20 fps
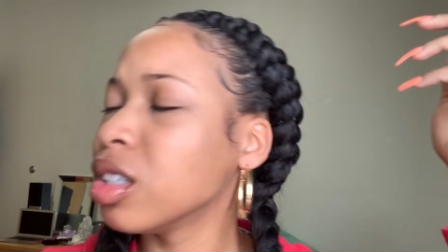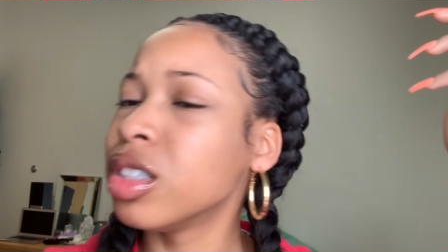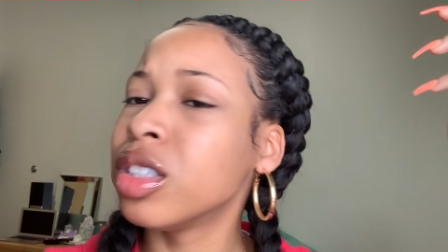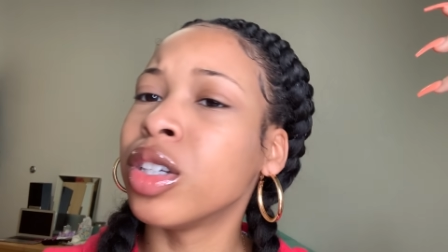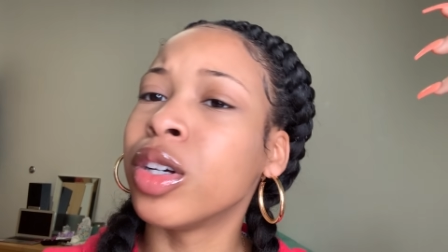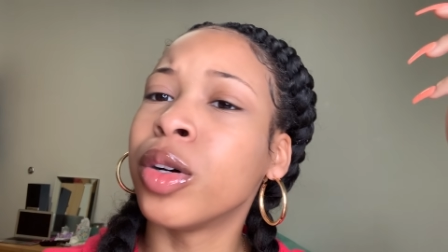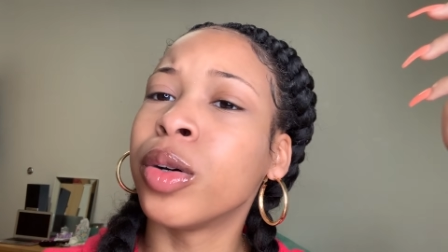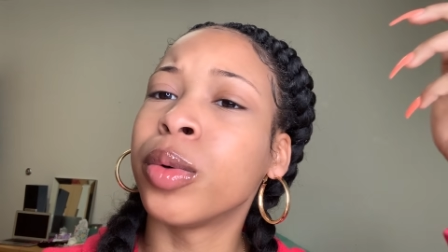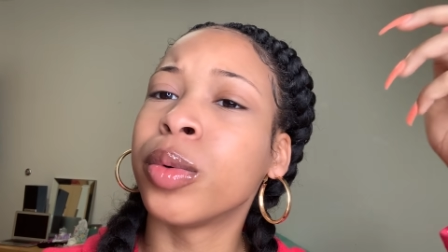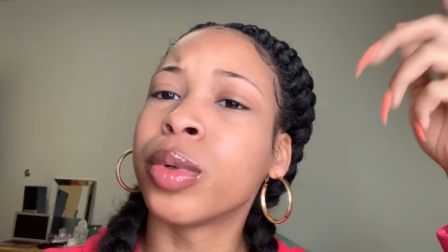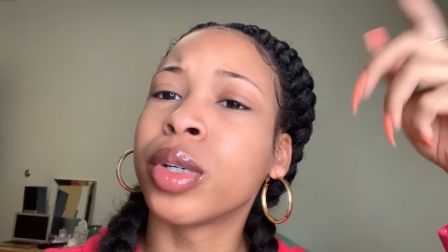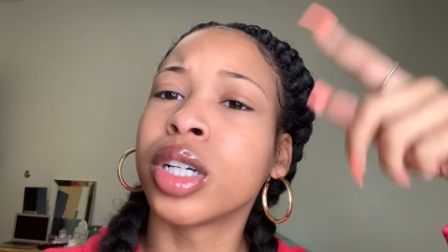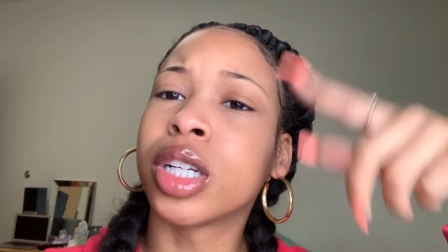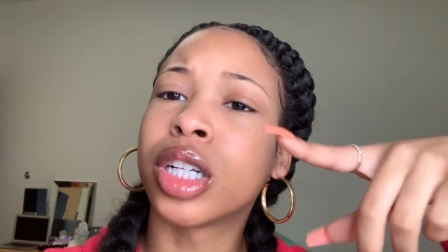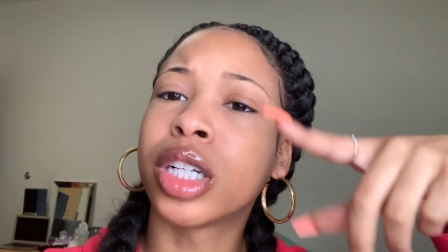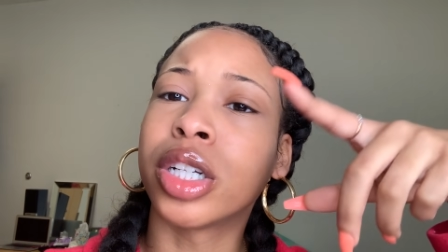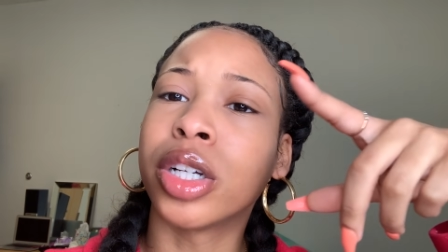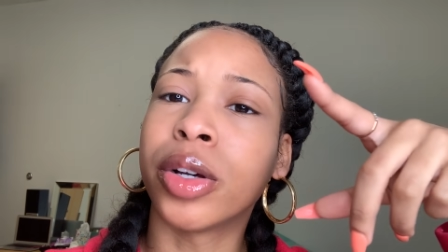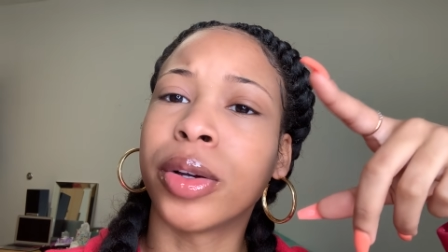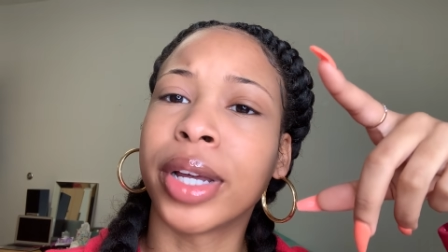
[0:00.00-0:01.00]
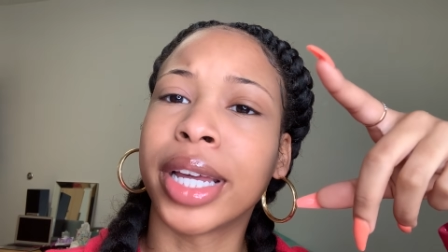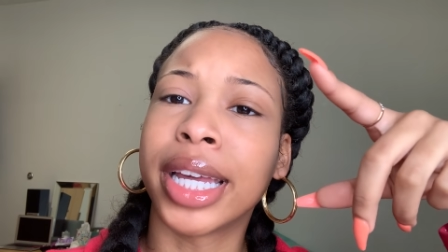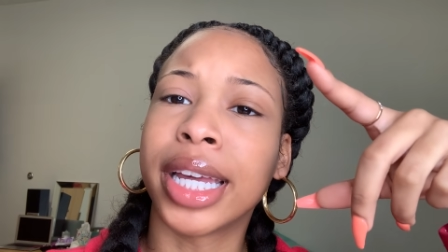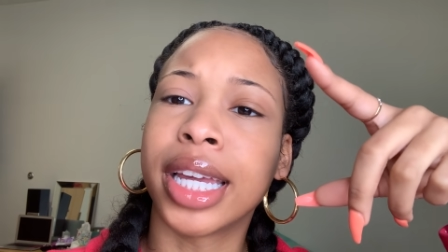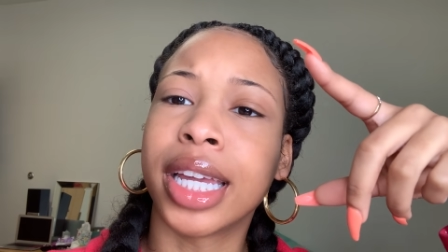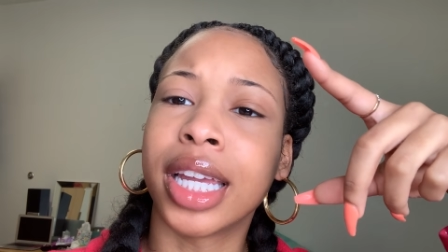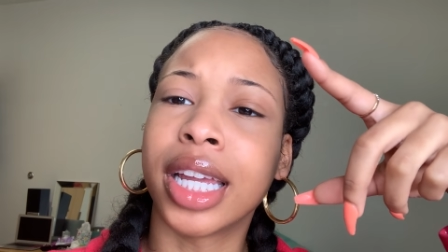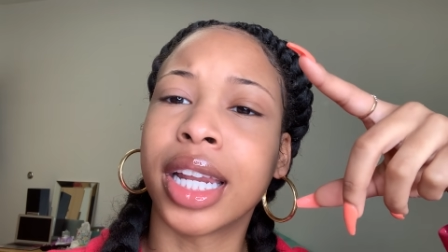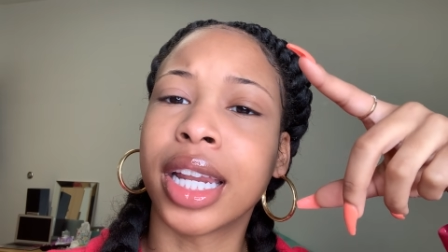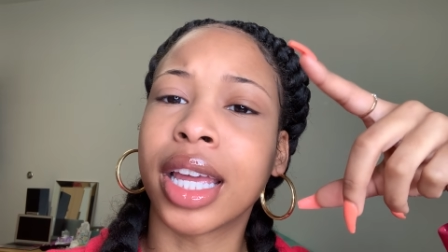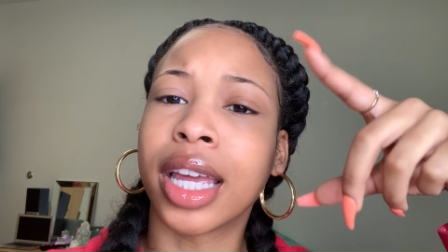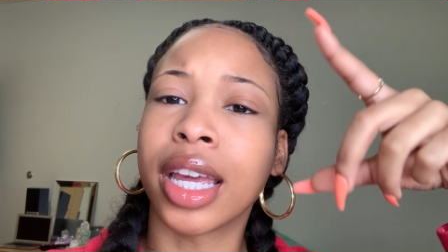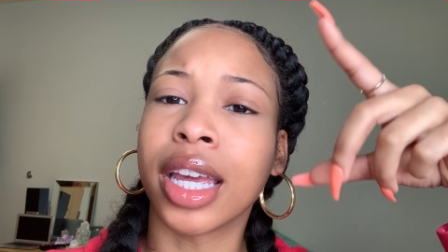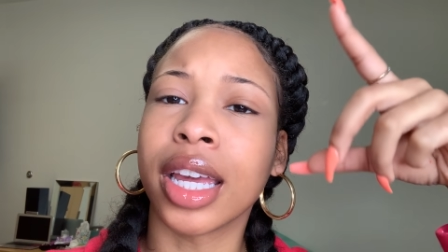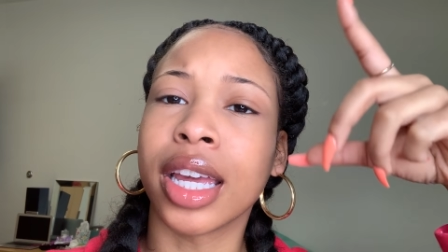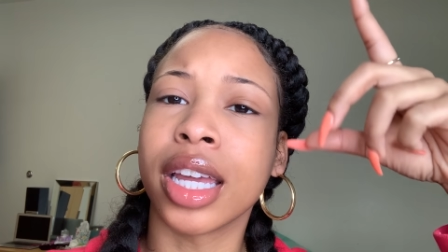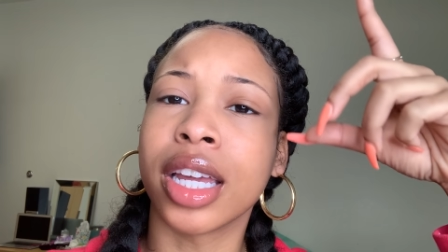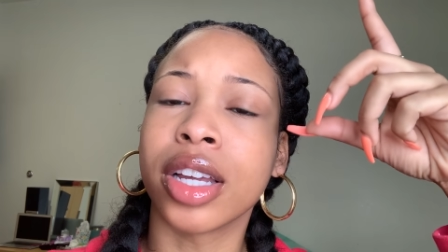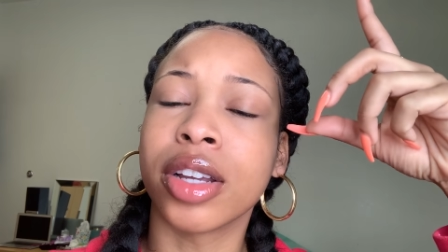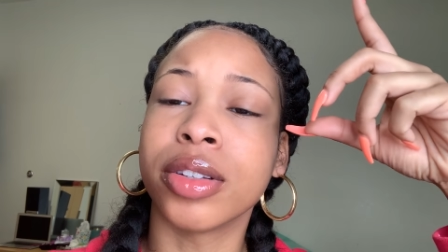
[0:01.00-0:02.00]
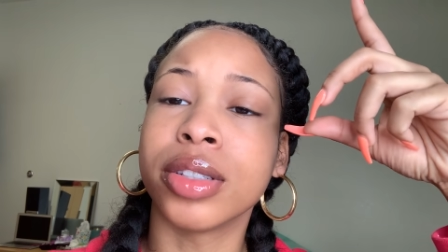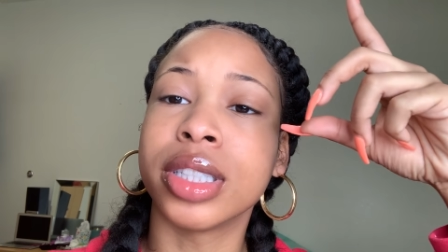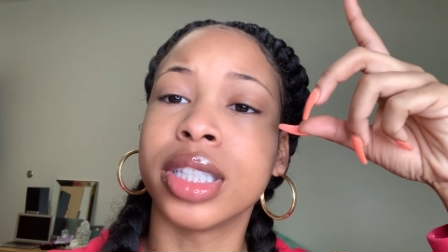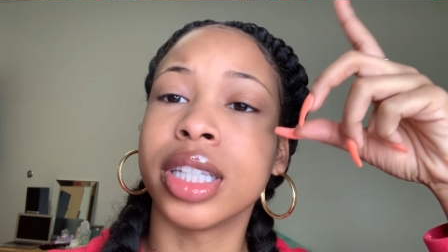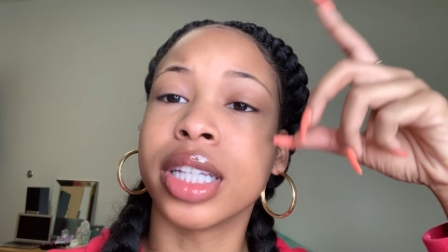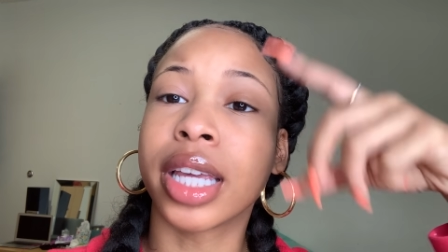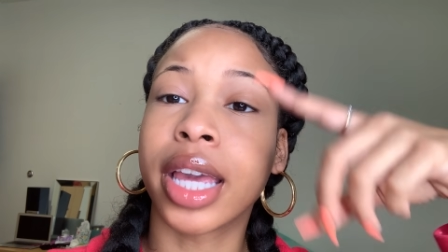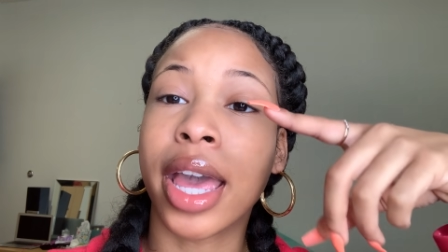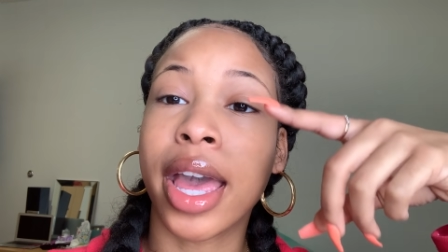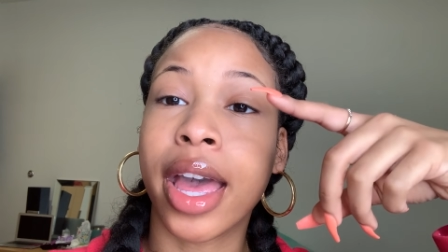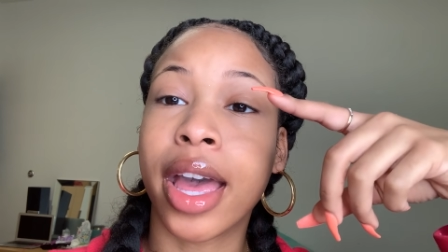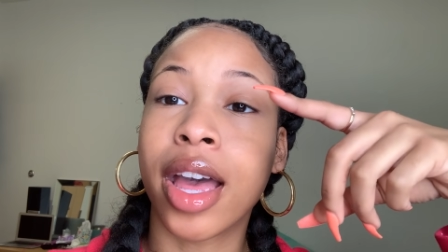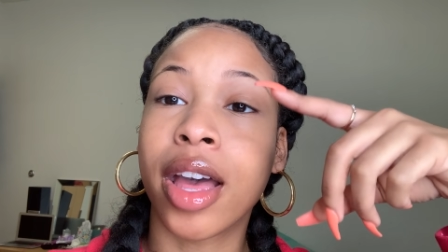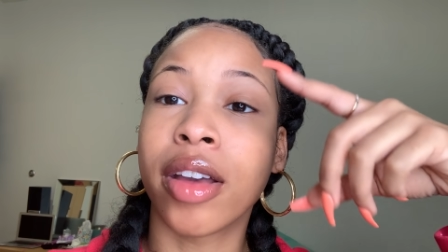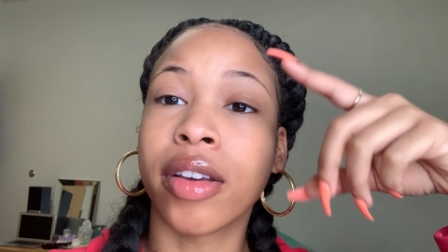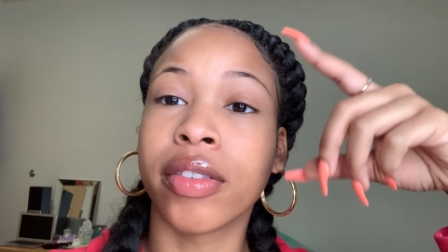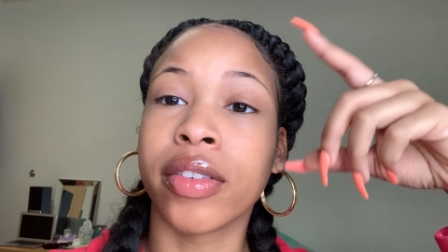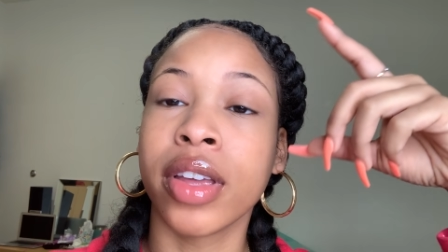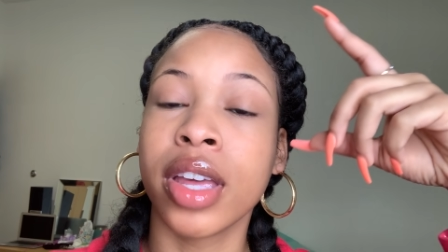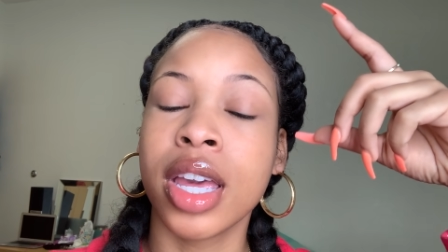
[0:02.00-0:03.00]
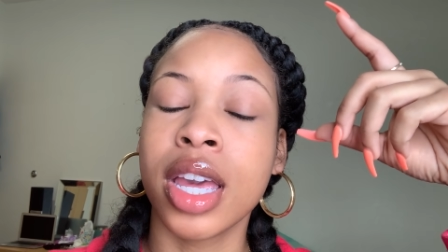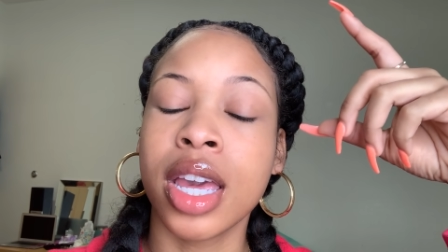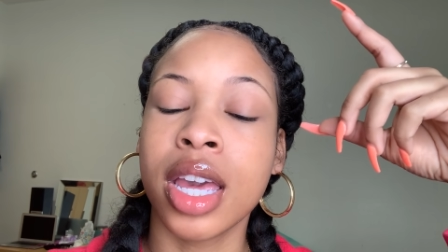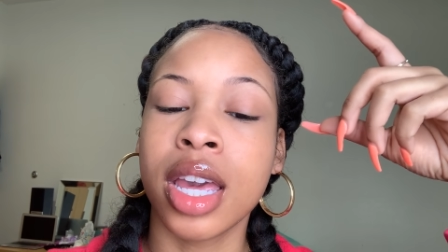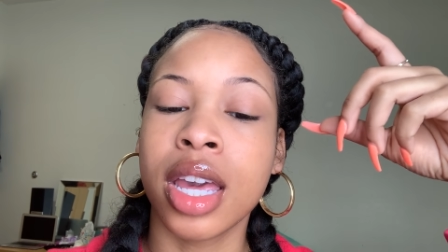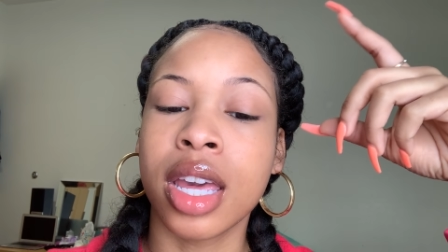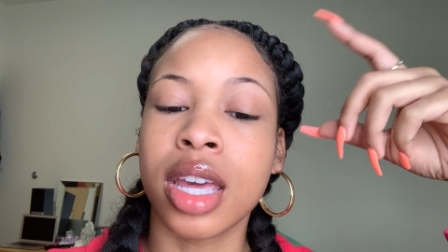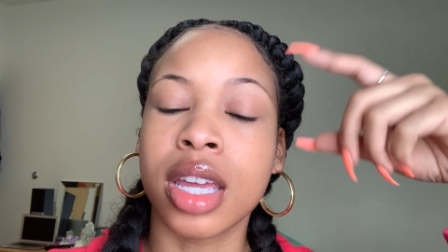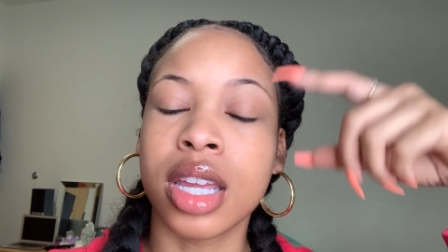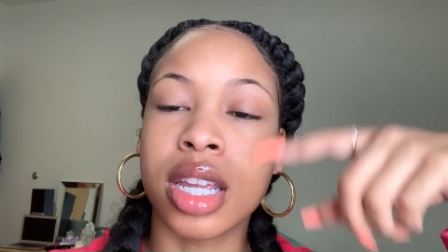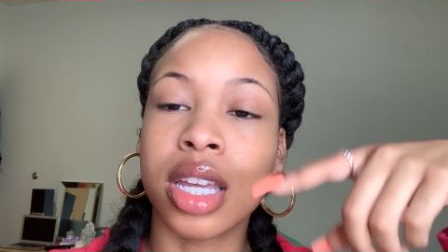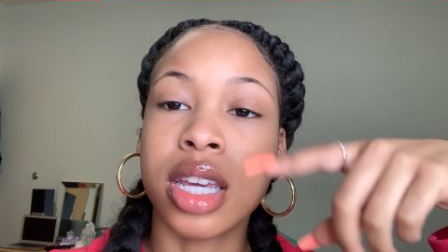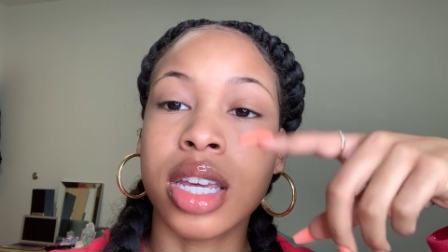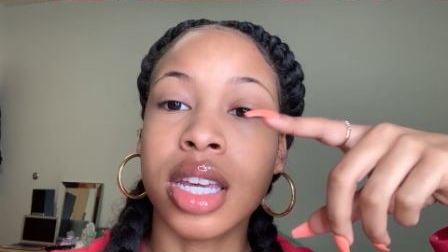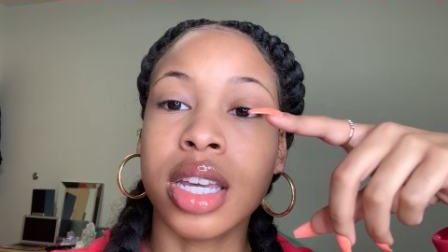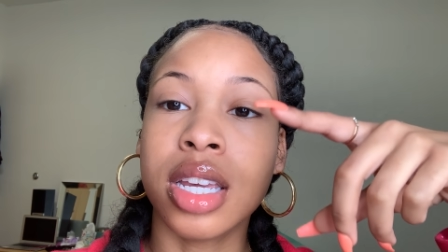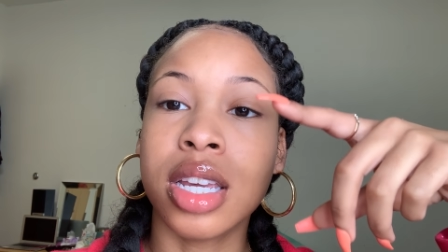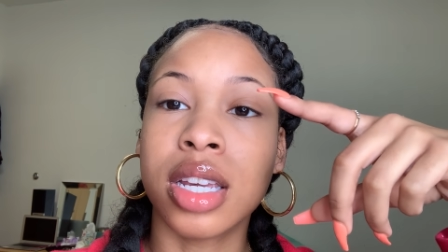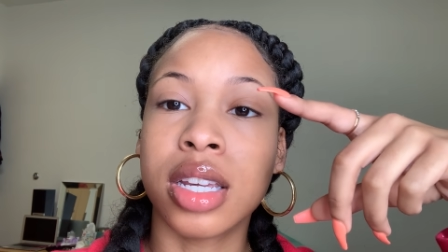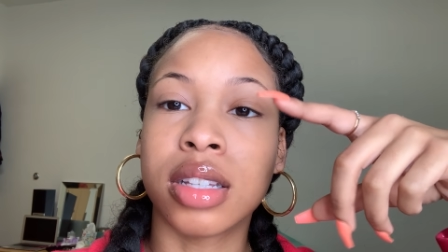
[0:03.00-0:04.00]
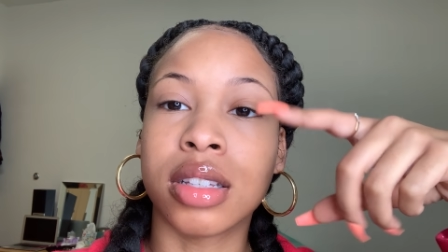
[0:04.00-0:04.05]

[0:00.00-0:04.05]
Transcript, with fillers: so we're going to go ahead and go to the calf and eat.